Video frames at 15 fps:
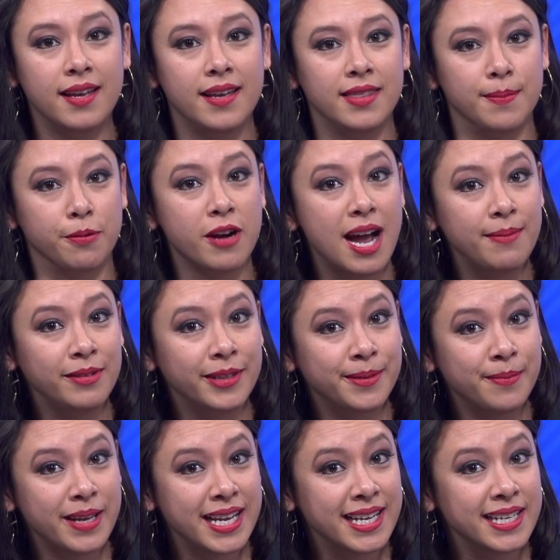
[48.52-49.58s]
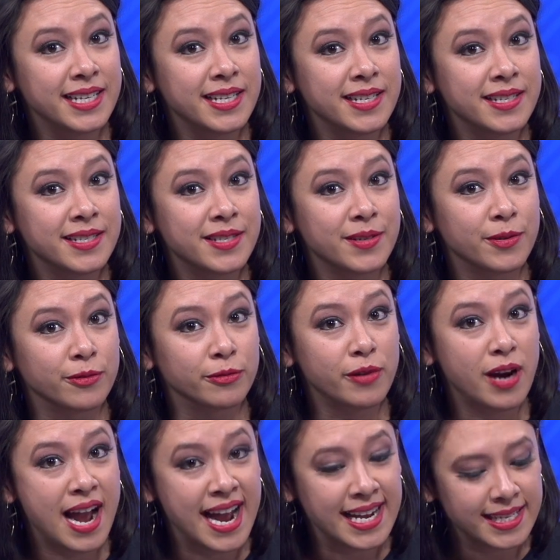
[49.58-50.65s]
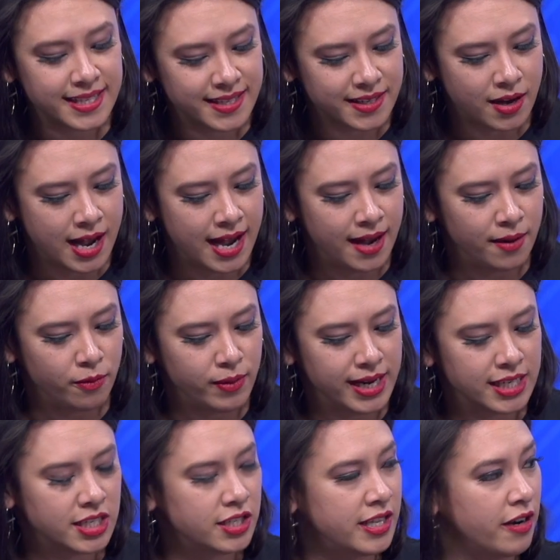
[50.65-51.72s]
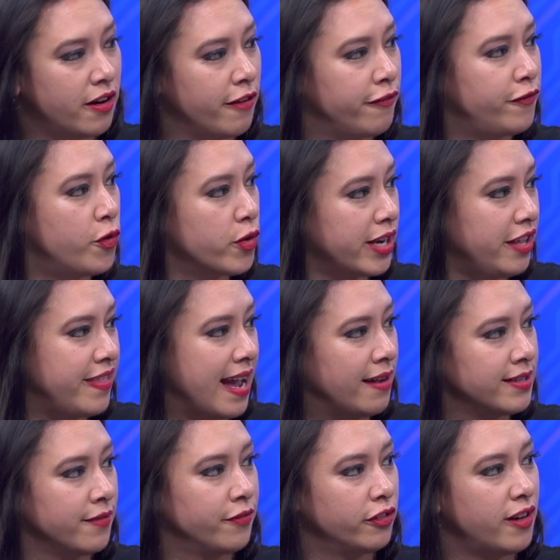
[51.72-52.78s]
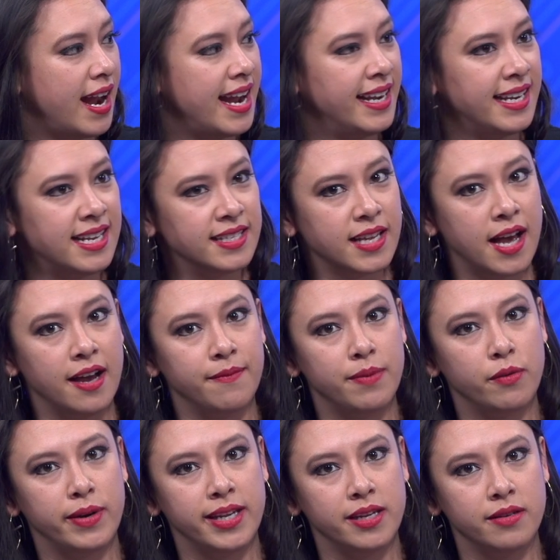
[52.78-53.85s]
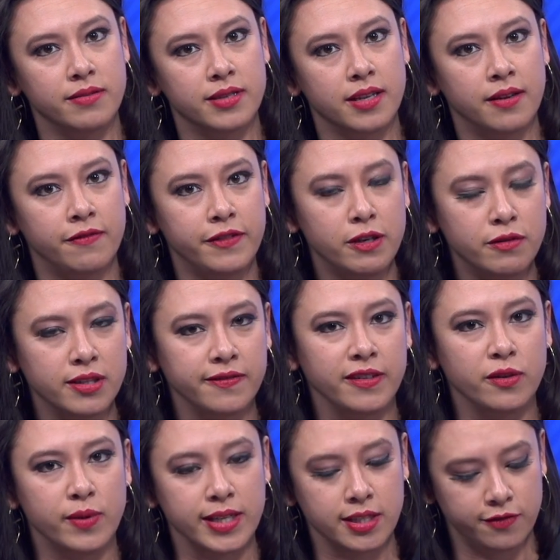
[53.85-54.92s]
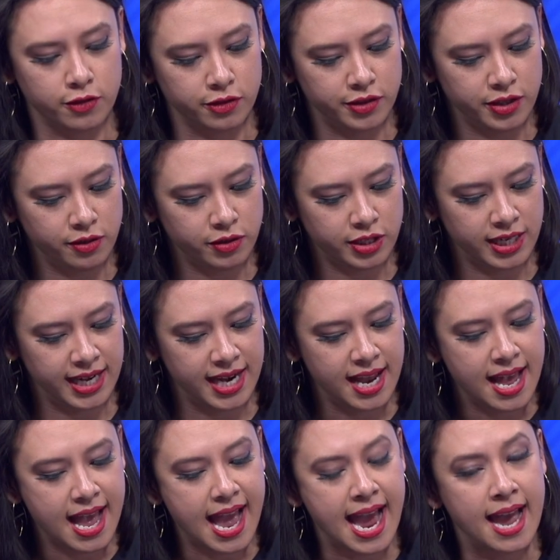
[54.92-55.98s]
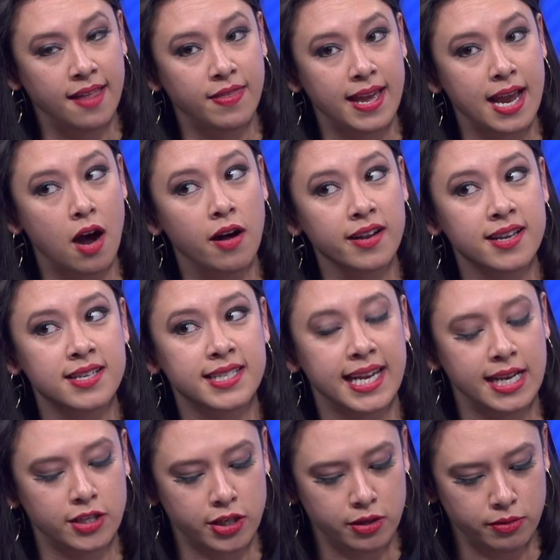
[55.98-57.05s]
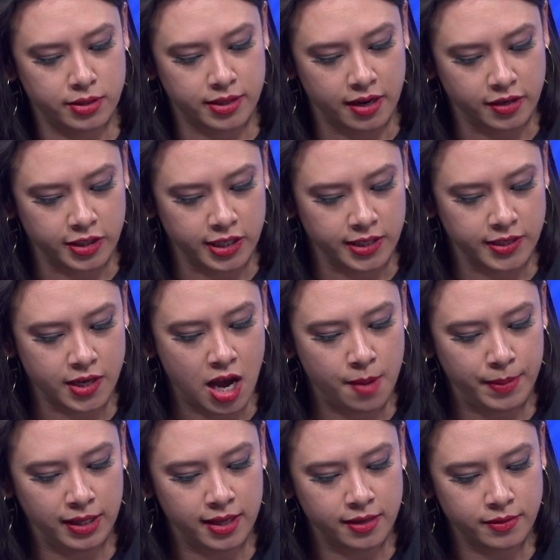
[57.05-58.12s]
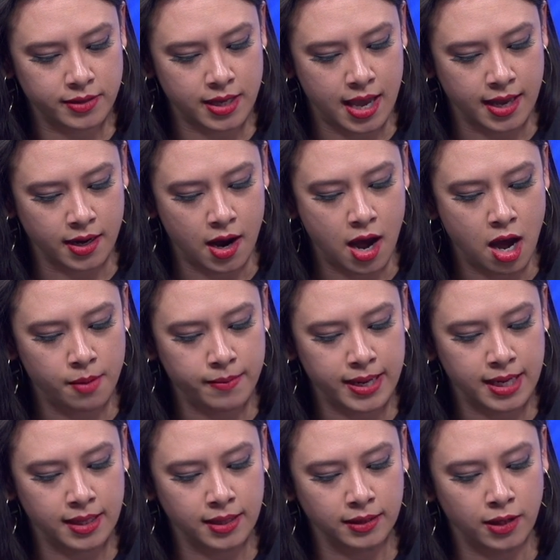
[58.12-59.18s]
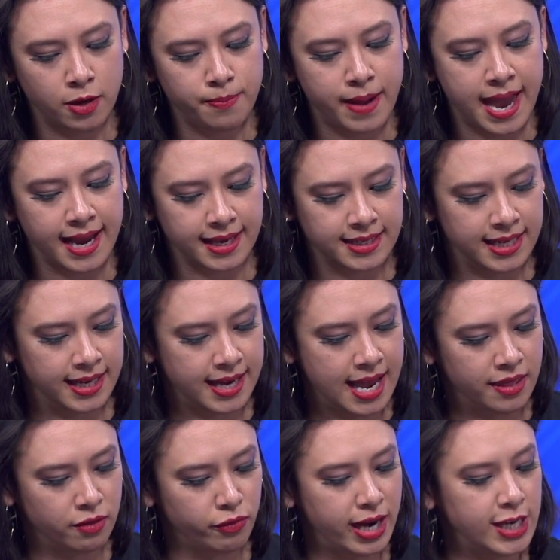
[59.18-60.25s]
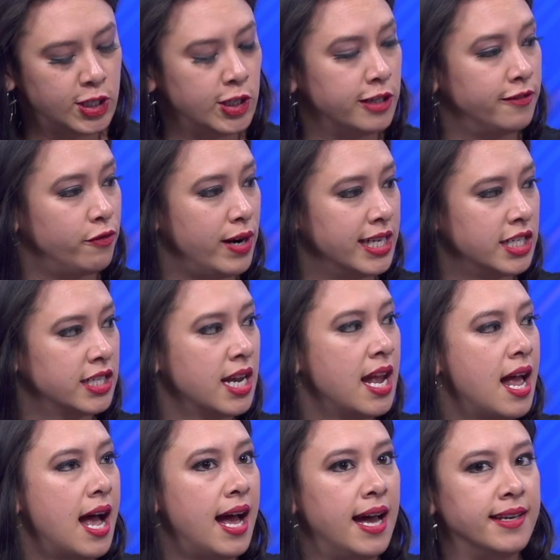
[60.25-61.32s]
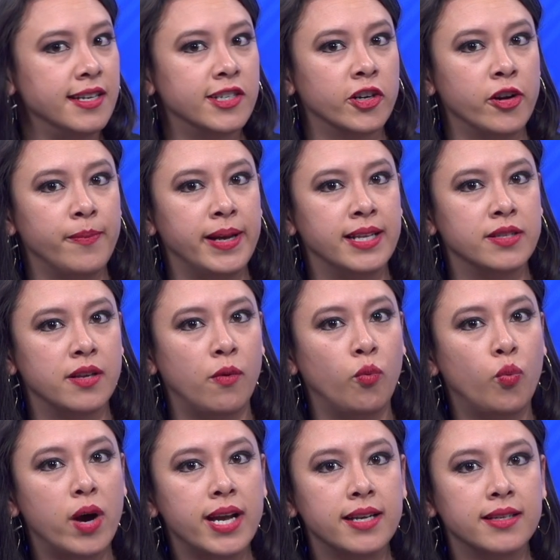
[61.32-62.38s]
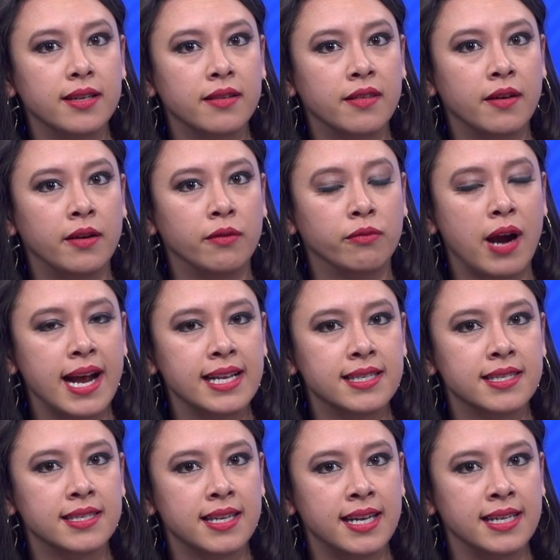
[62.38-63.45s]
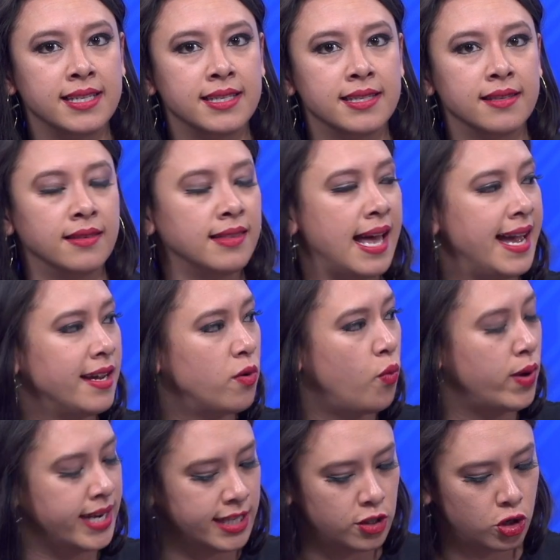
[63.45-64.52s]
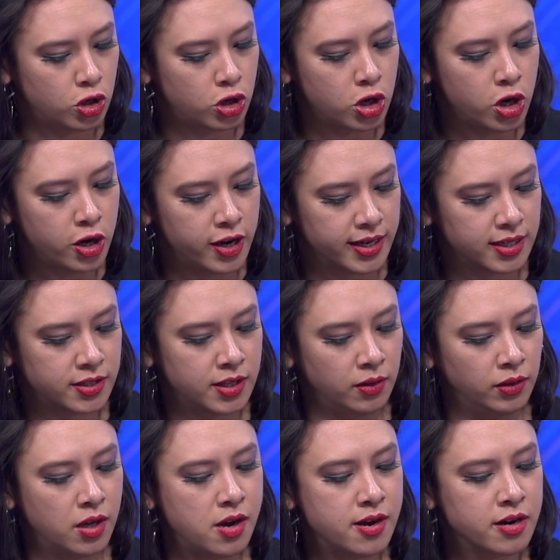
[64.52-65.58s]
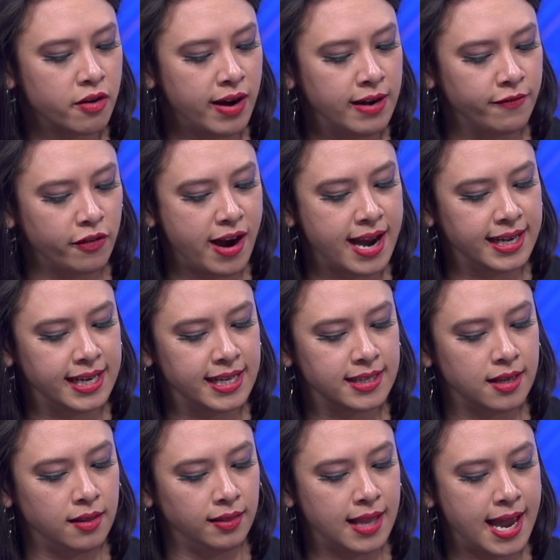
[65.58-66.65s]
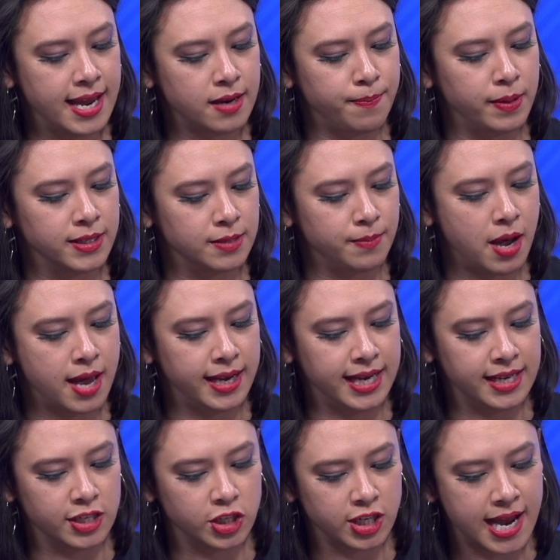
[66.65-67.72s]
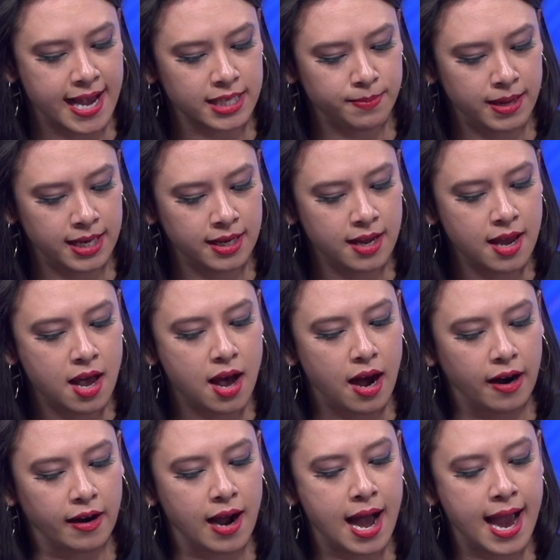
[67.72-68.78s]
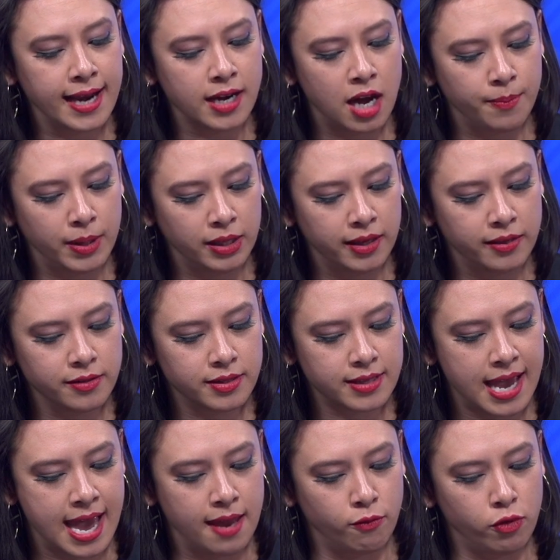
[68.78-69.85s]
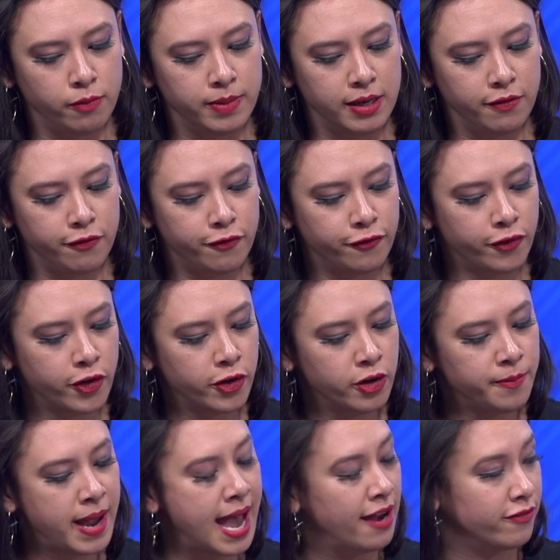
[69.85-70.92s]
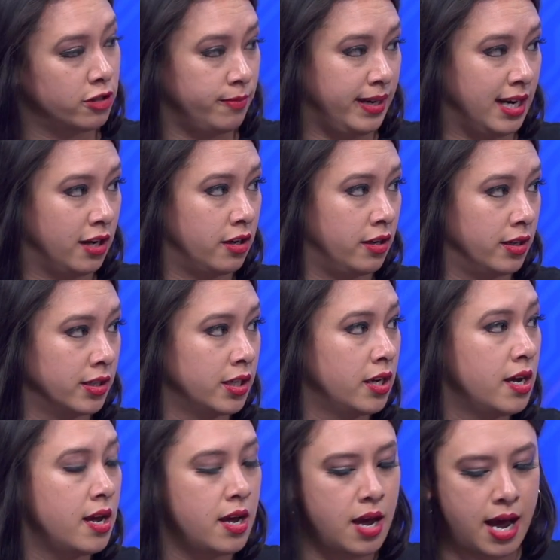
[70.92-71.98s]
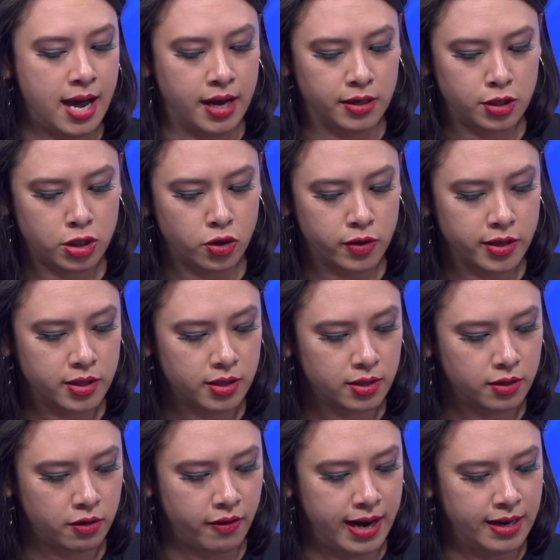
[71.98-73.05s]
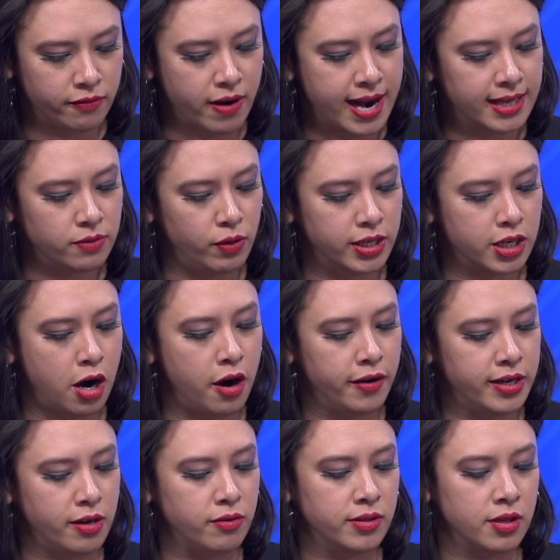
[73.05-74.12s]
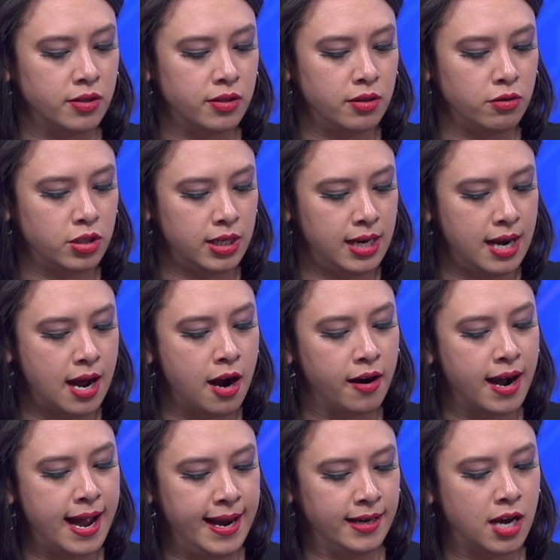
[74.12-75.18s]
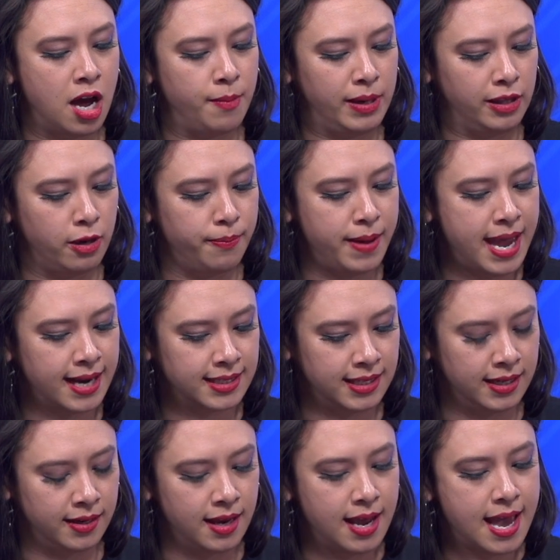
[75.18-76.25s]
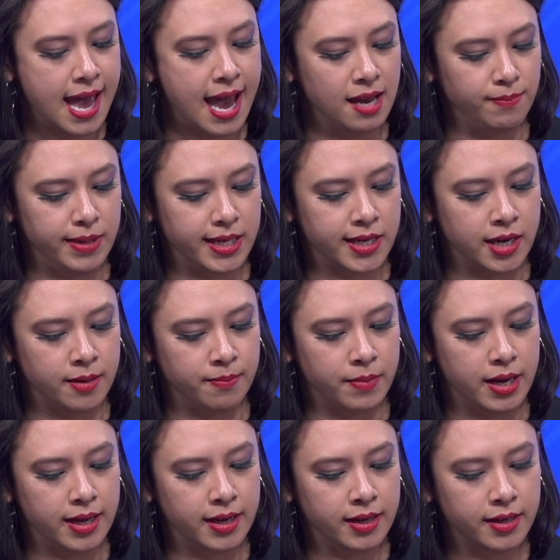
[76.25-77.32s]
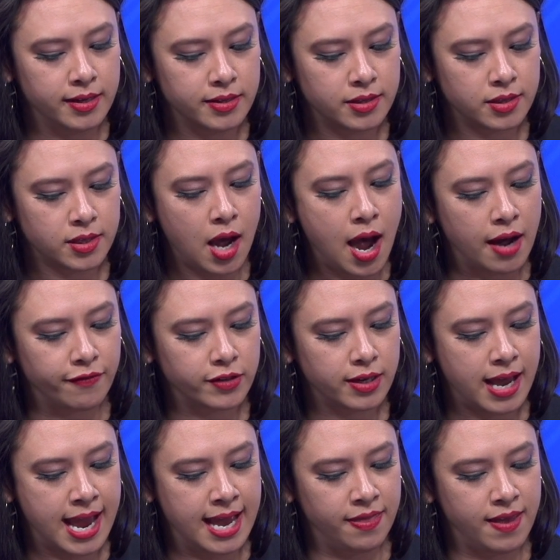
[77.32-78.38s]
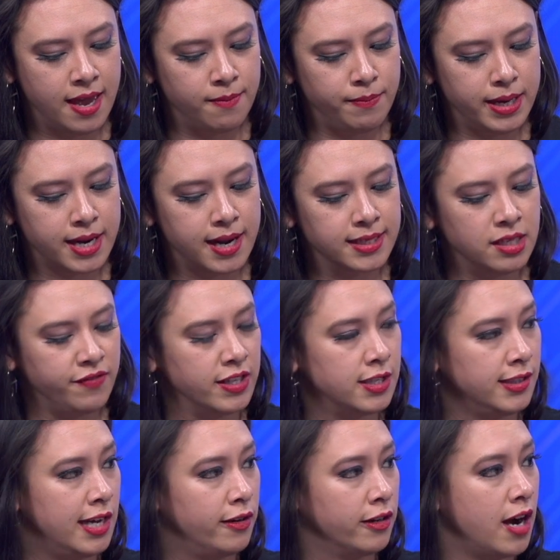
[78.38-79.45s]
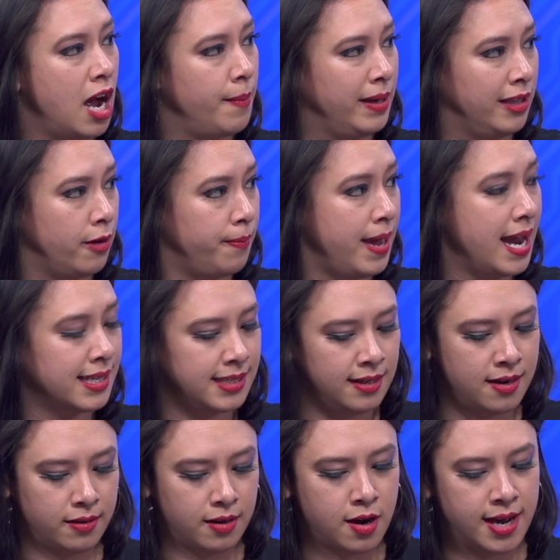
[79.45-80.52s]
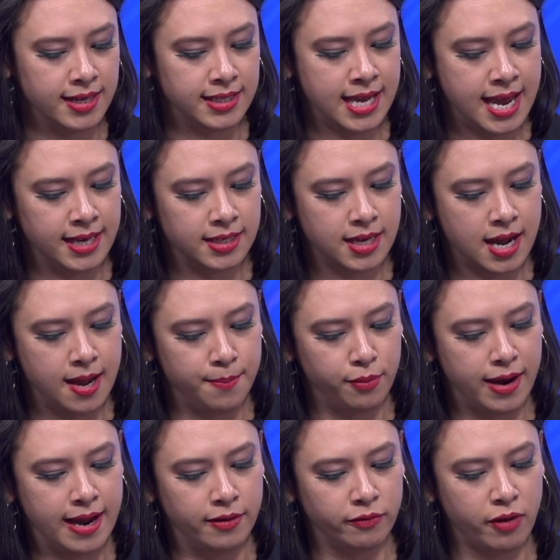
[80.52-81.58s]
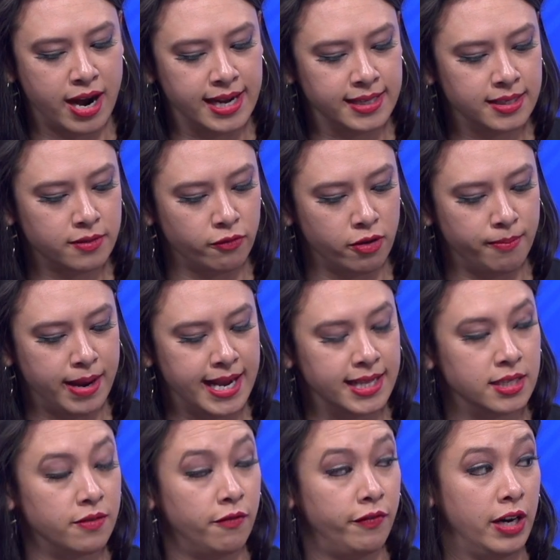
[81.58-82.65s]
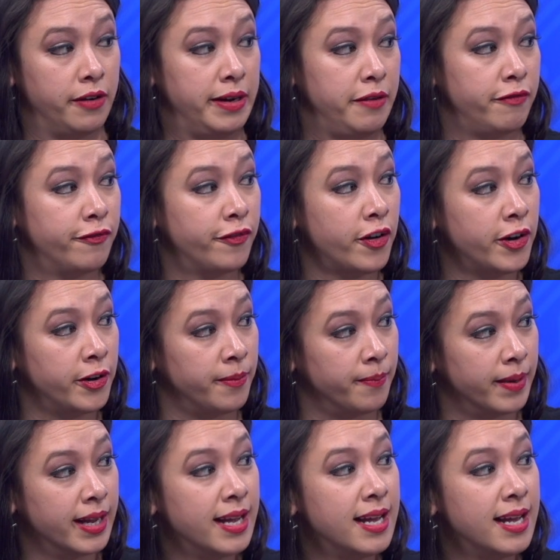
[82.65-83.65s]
The problem is rice, uh, which there are 40,000 varieties of, but we use a few different ones for sushi, and they all contain two starches, amylose and amylopectin, and the ratio of which uh, determines what the rice is like when it's cooked. So long grain varieties like basmati and jasmine are high in amylose and will be firm after being cooked. Mm -hmm. uh, short grained rice, which are used in sushi, are high in amylopectin and become uh, soft. And then because of its lower amylopectin content, uh, brown rice remains very firm.